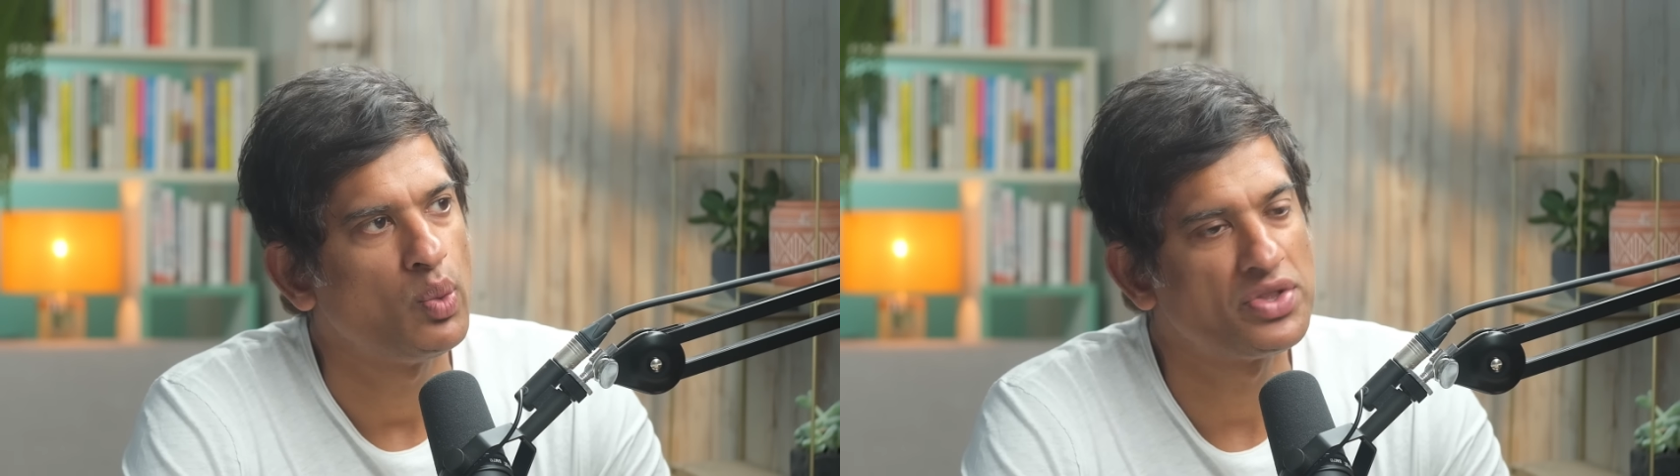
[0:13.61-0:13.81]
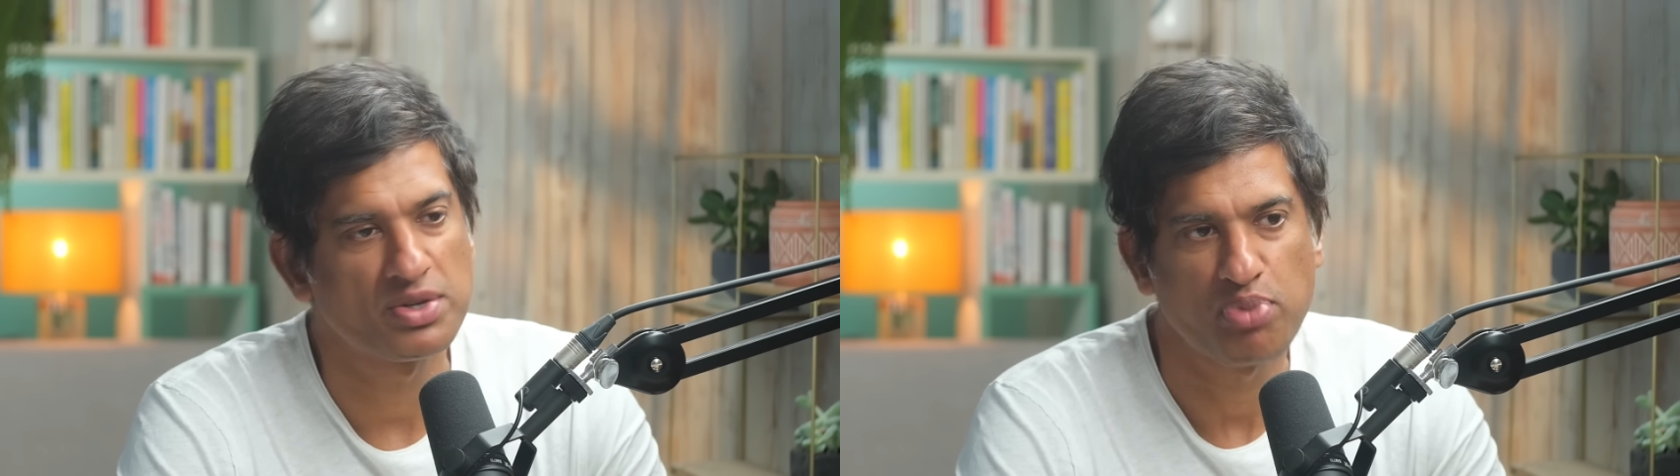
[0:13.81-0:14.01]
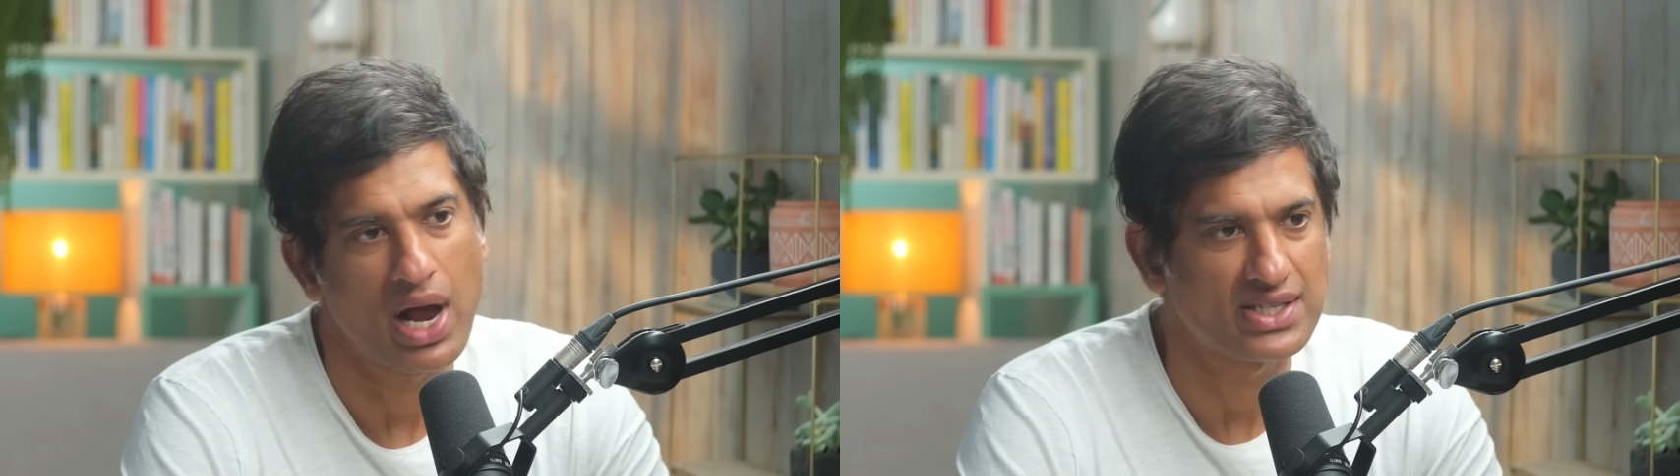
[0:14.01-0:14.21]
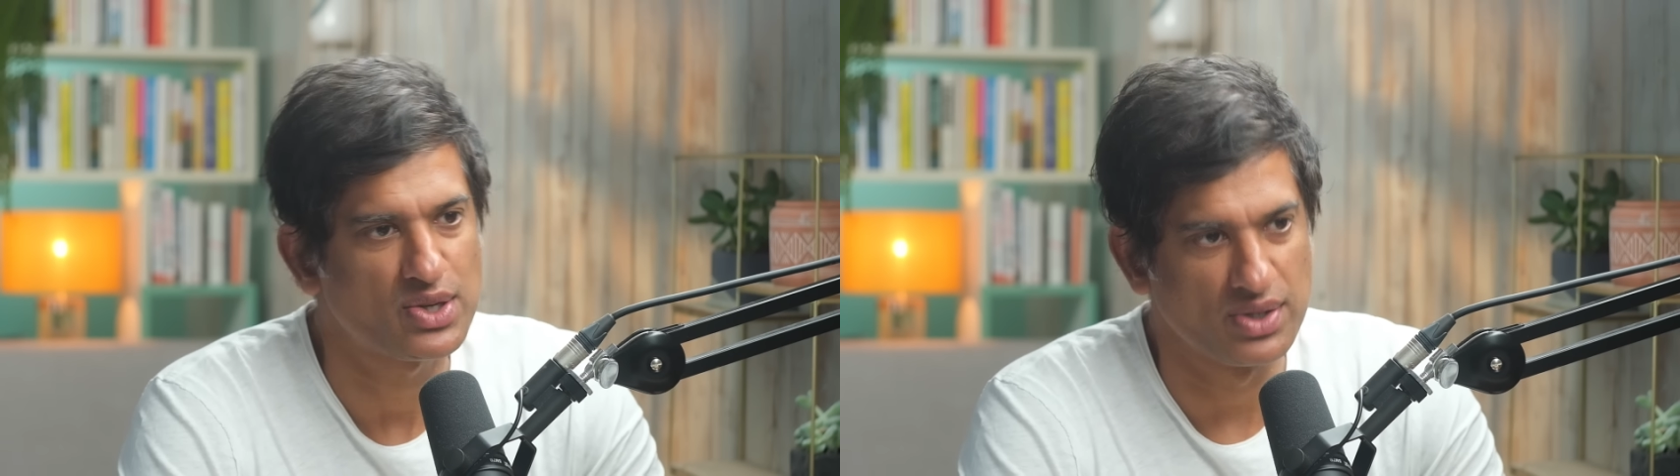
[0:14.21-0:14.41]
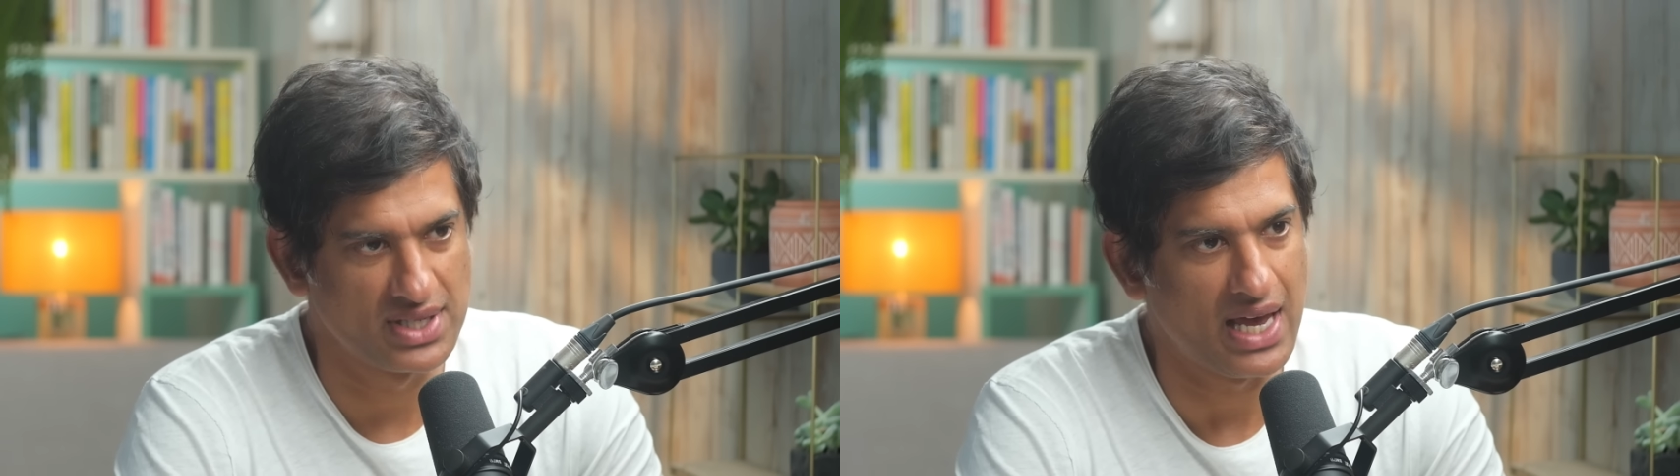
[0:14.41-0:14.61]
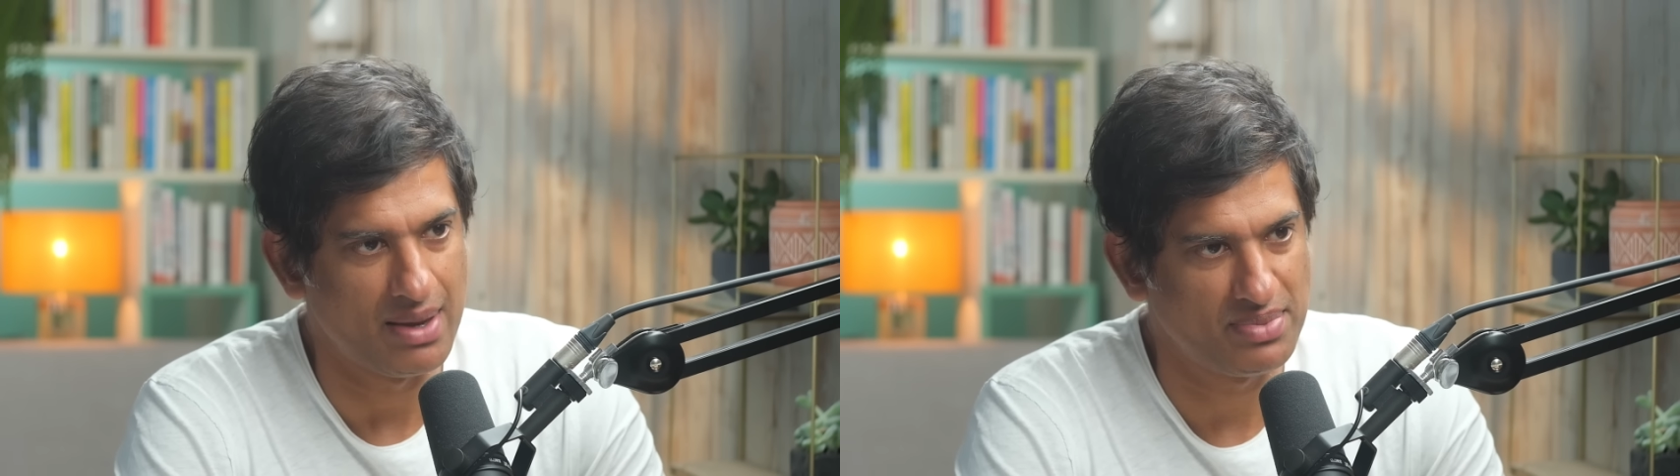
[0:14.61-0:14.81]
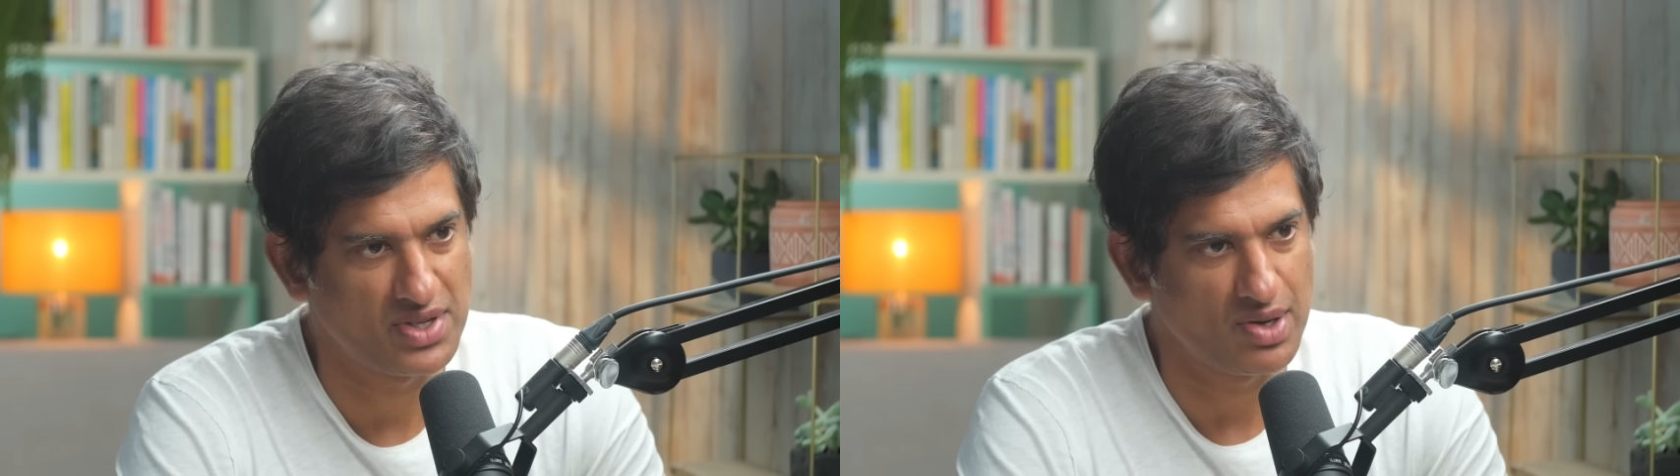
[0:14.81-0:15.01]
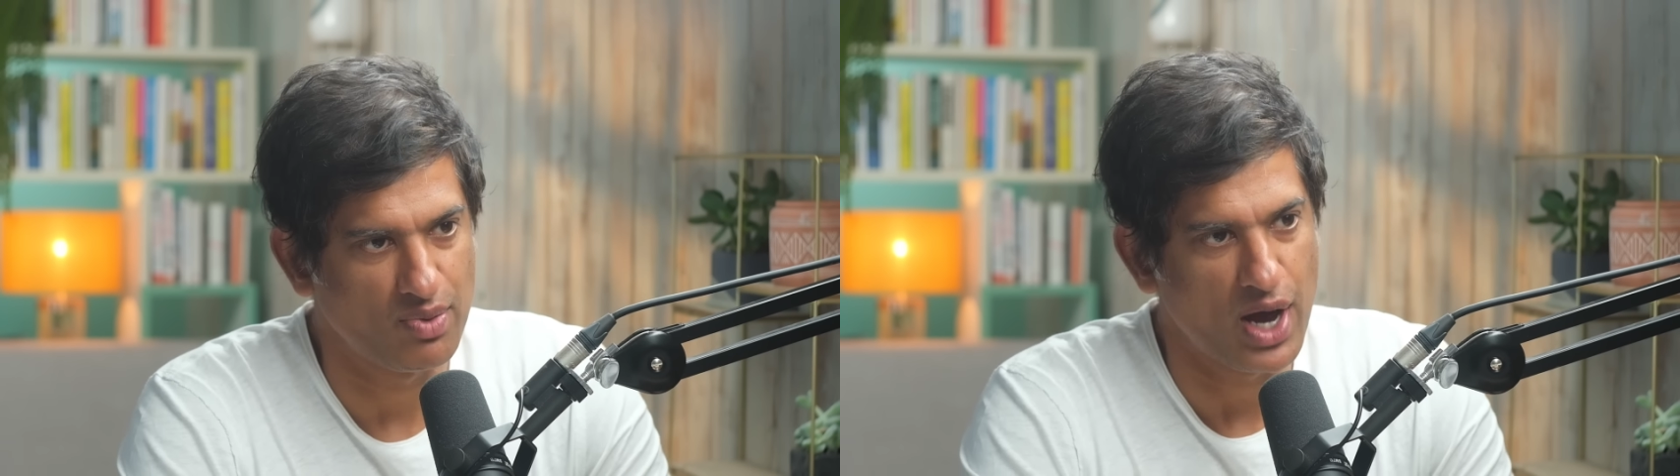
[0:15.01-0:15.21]
with some practical
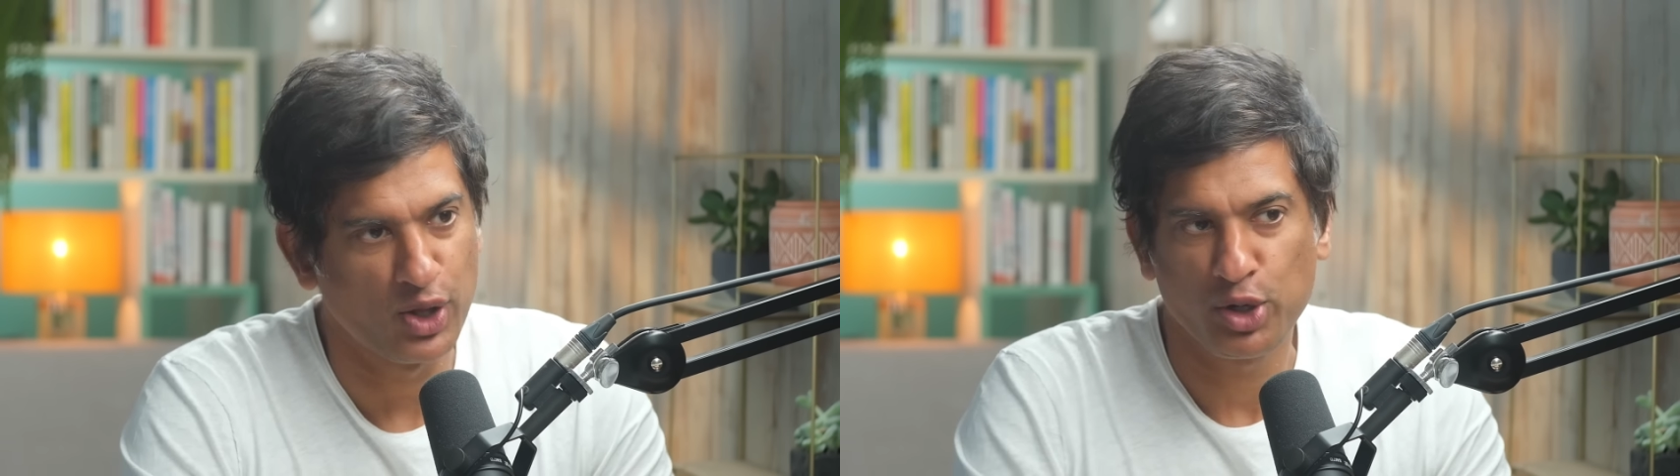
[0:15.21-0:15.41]
tips, right?